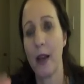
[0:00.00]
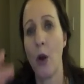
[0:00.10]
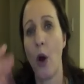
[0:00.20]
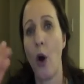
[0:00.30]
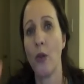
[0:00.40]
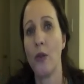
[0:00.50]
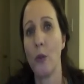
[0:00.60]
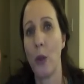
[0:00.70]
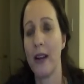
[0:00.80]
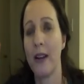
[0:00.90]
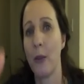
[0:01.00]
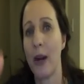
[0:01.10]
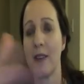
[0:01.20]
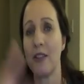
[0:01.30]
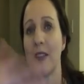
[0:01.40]
on
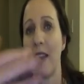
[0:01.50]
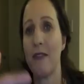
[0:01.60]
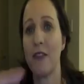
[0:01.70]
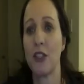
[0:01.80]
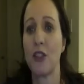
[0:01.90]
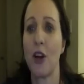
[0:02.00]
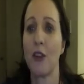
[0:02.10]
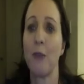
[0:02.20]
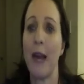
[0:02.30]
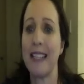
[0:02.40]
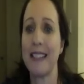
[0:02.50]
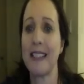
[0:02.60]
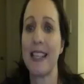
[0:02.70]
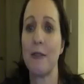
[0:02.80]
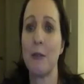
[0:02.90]
when I've done that first draft, my
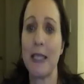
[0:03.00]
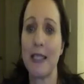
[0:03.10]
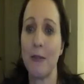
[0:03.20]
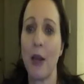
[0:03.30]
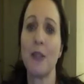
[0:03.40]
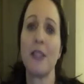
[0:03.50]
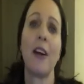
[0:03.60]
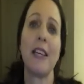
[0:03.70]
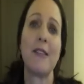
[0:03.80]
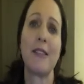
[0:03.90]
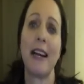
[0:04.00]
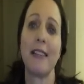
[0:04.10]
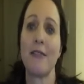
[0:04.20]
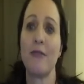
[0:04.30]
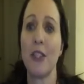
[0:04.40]
editor gives me some notes and I use
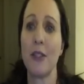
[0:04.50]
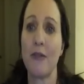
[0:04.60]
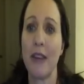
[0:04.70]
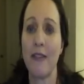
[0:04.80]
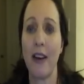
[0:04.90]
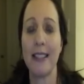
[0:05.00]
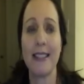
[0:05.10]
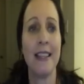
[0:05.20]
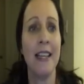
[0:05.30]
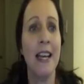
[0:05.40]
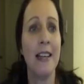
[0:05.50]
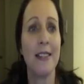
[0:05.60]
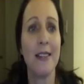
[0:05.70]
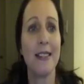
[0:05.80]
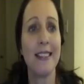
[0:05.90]
that to do the rewrite.
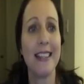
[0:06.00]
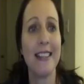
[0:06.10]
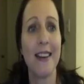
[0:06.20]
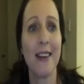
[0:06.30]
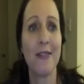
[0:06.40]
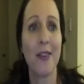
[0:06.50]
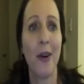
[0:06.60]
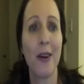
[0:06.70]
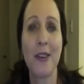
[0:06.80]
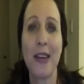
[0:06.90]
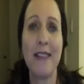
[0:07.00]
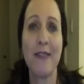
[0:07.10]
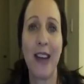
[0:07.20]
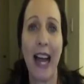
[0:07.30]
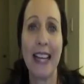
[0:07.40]
So you can see that I've got a green
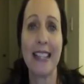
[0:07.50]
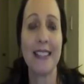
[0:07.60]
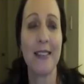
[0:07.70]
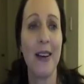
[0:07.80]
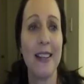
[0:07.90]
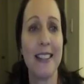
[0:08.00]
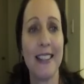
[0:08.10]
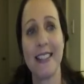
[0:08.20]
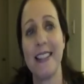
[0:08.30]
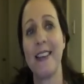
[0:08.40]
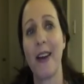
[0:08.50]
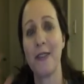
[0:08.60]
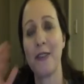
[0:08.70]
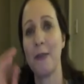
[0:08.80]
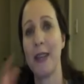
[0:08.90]
flag. So I essentially go
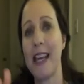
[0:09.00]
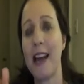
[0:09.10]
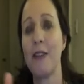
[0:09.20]
from the yellow